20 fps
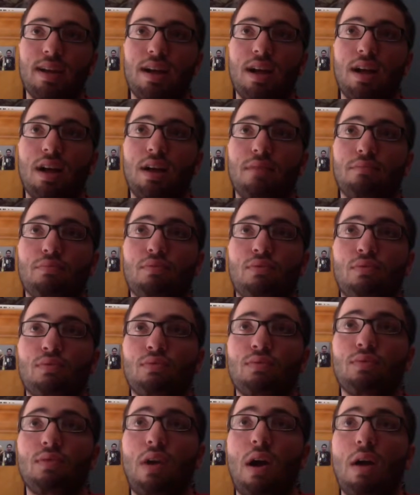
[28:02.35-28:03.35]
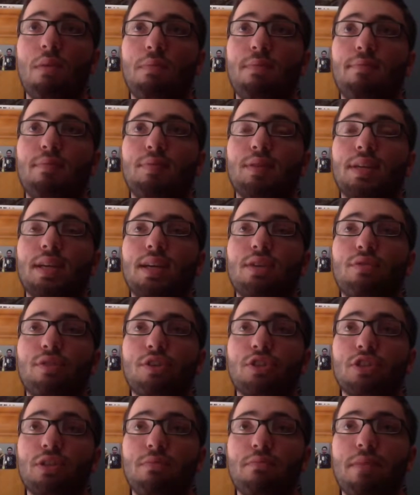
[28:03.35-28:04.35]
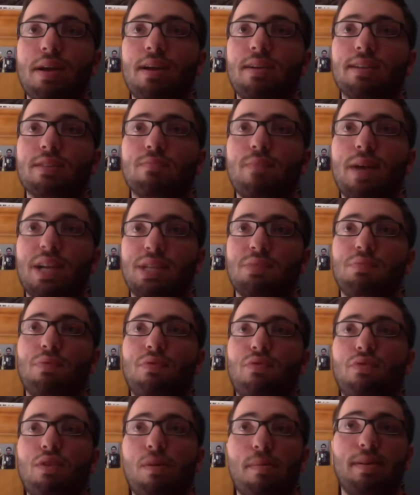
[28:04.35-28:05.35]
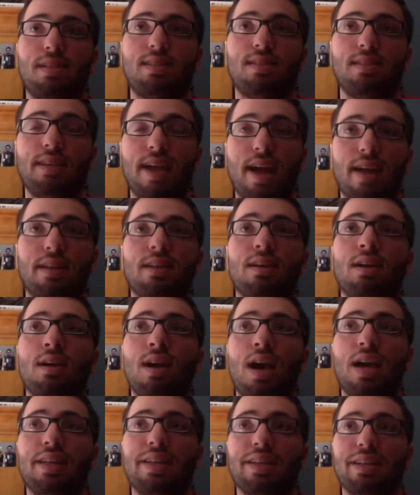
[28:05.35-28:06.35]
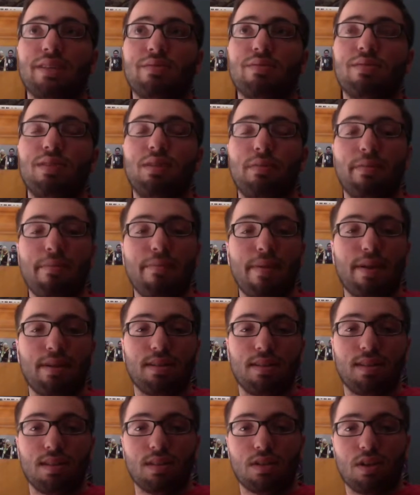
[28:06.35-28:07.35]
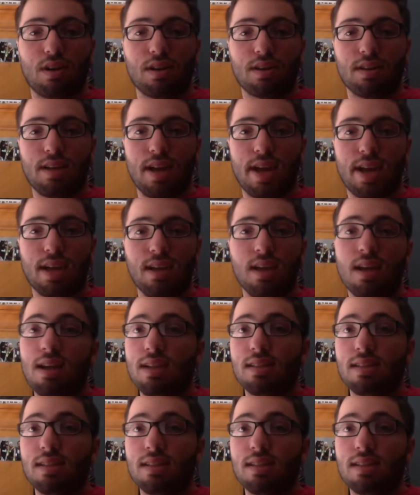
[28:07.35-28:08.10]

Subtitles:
Probably Christian Bale's best performance yet. I think this was a little bit better than The Dark Knight.